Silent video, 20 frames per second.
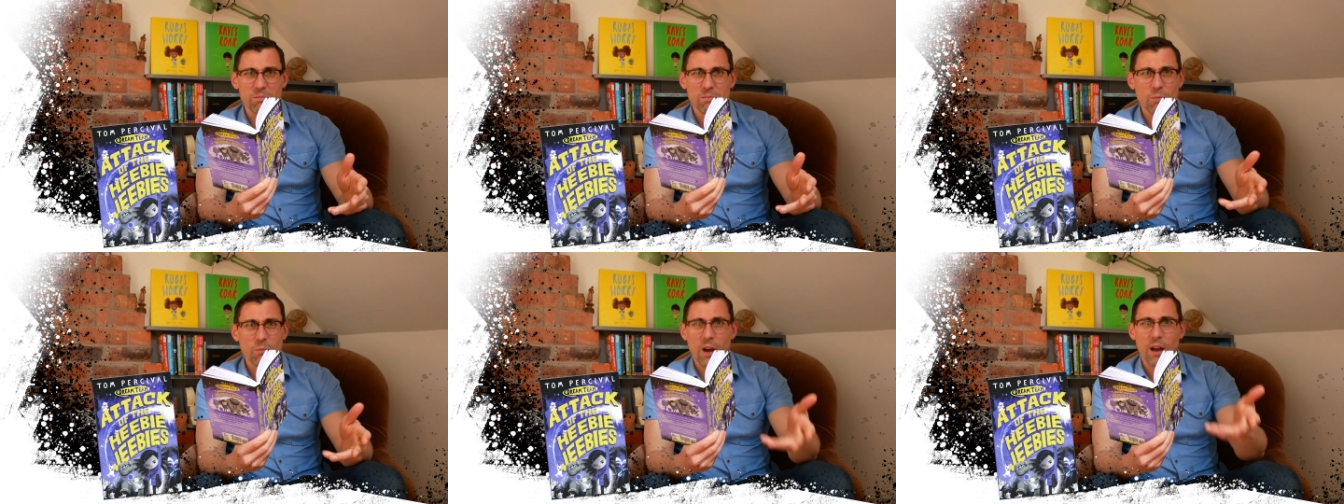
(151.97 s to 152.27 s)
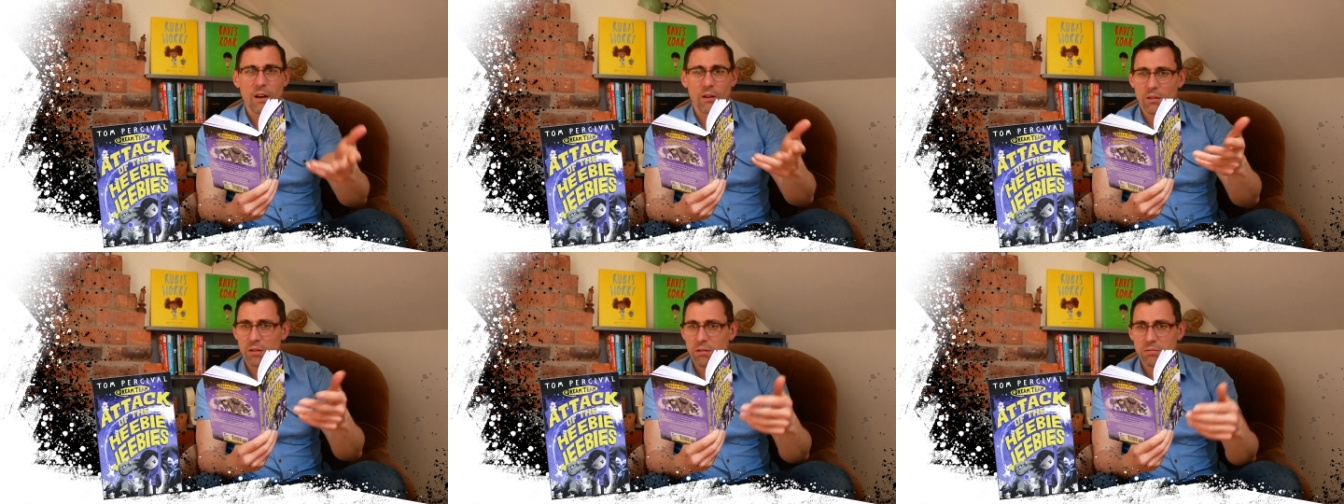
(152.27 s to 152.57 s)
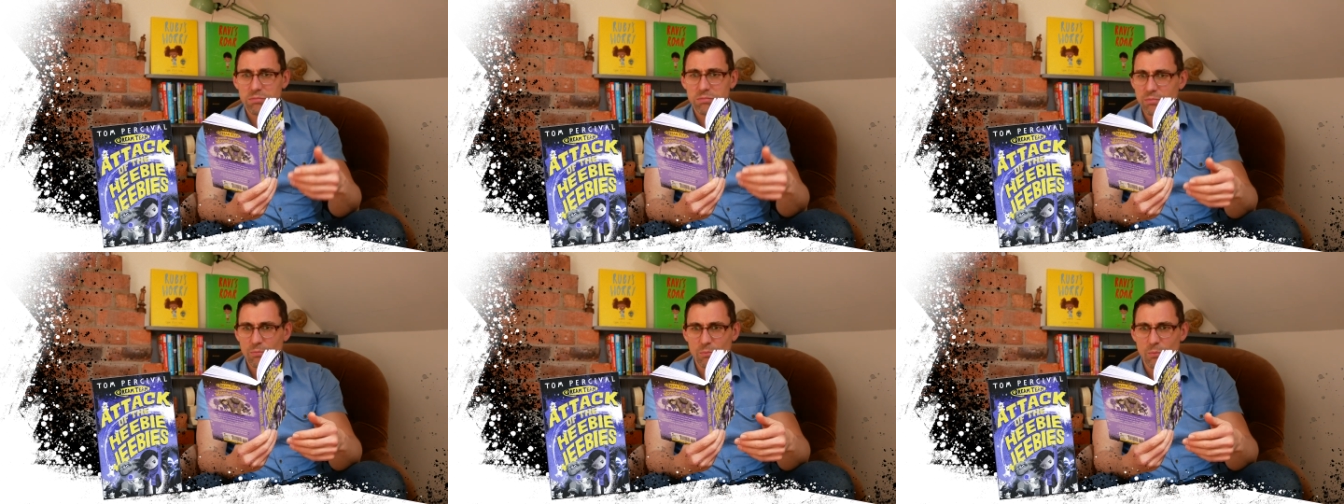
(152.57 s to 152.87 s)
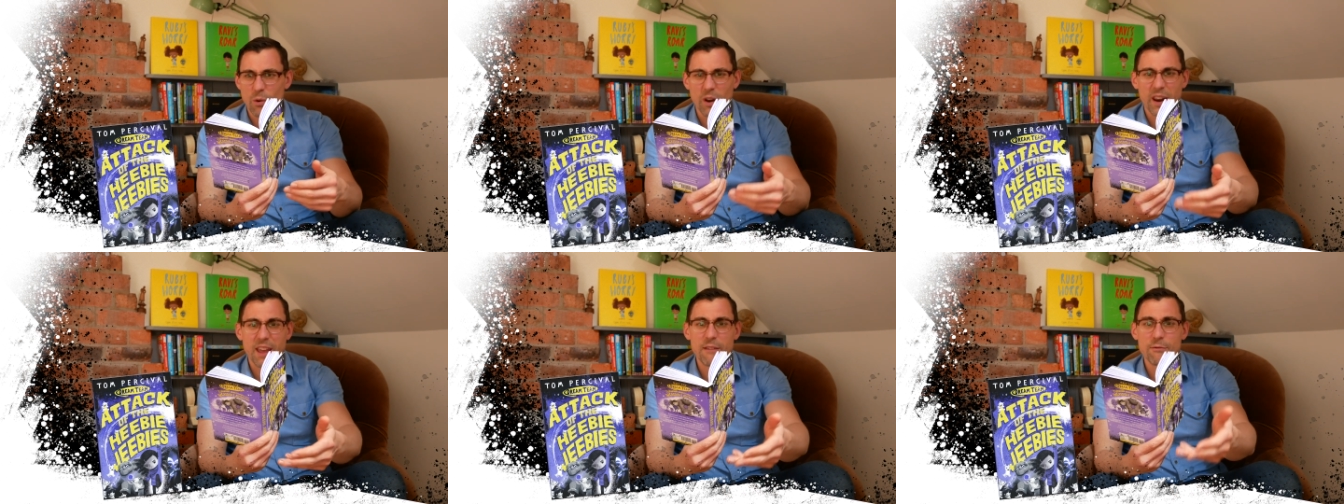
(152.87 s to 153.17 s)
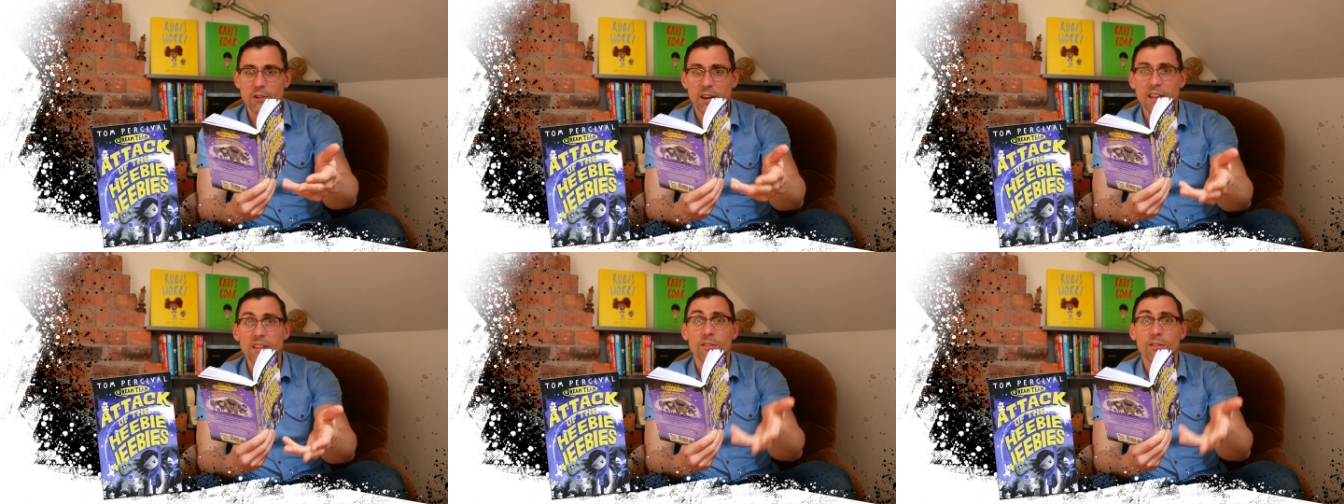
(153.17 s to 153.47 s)
well,
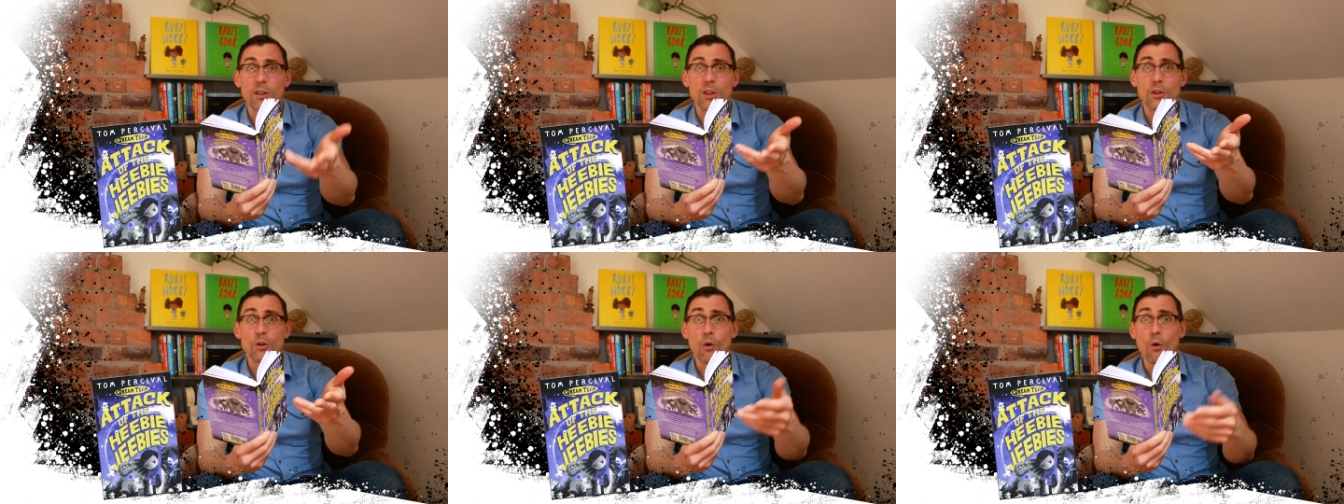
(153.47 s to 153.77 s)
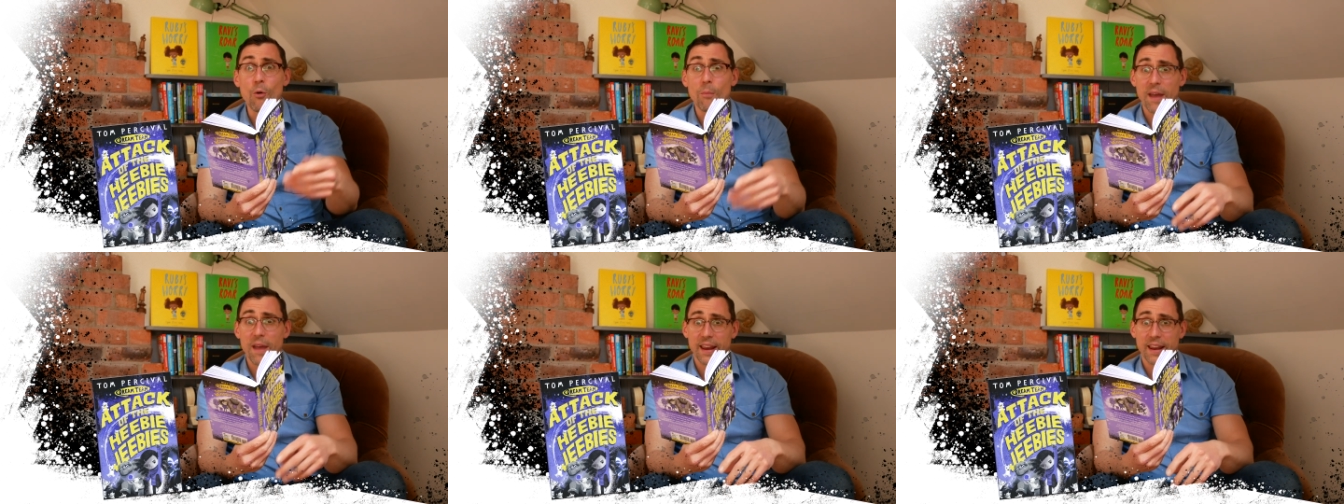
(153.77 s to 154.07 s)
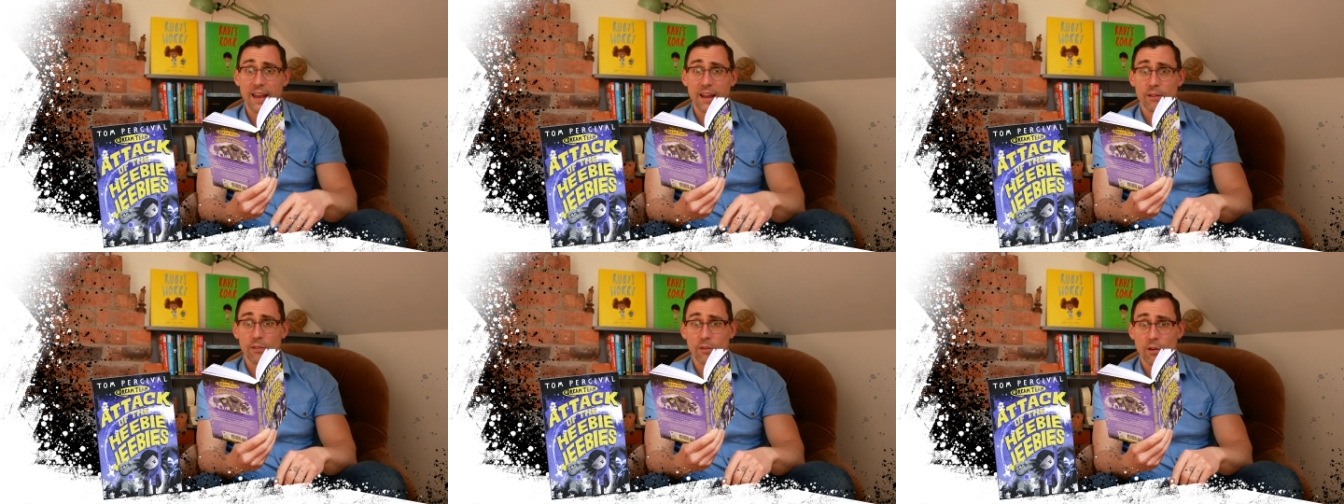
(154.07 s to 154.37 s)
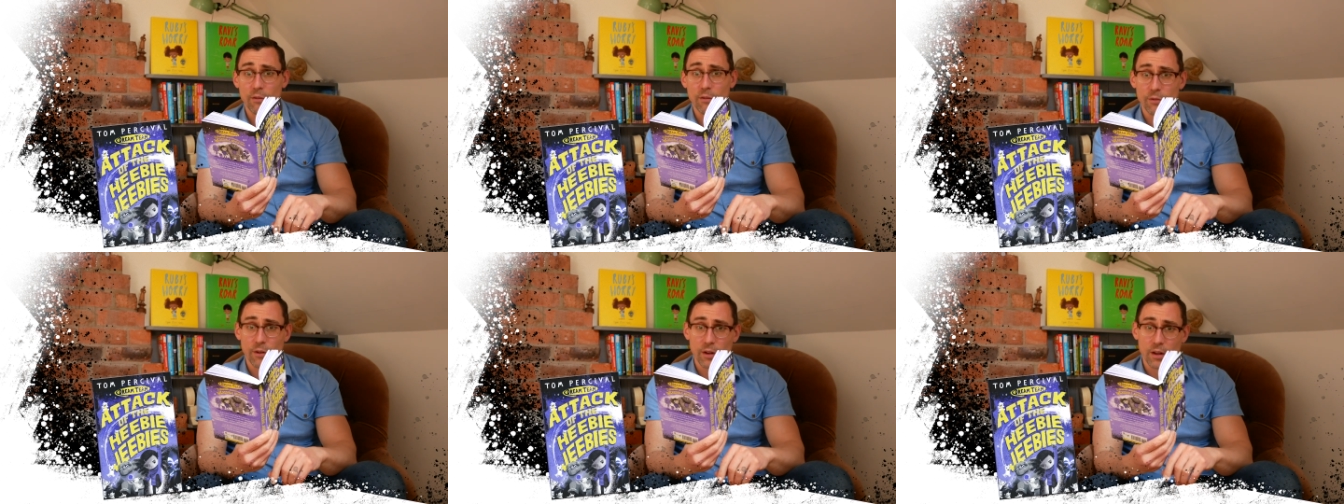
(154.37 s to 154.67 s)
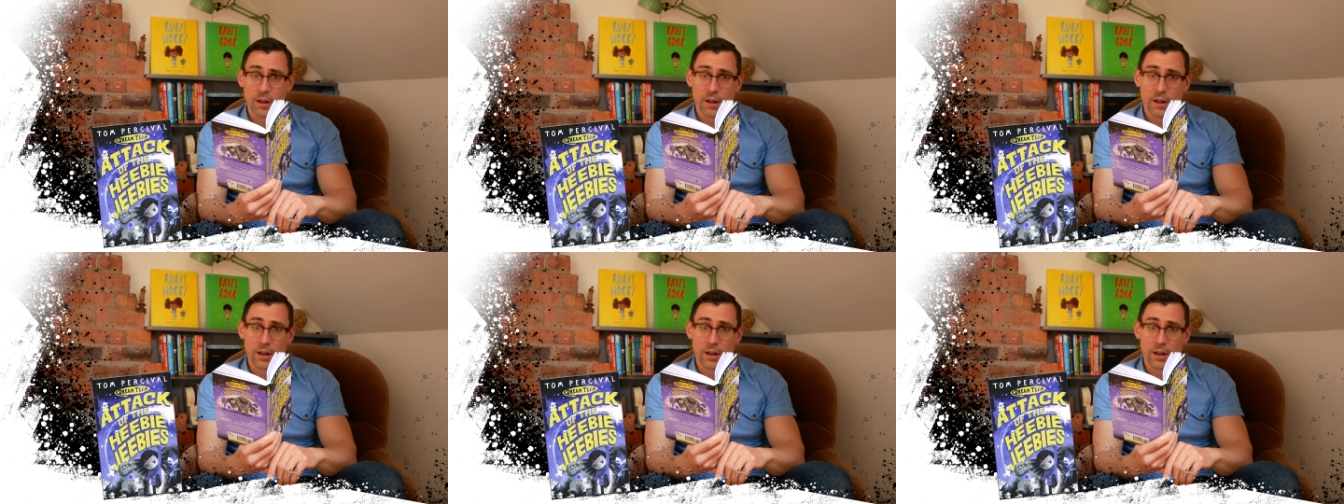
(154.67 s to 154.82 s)
whatever it is that you're made out of.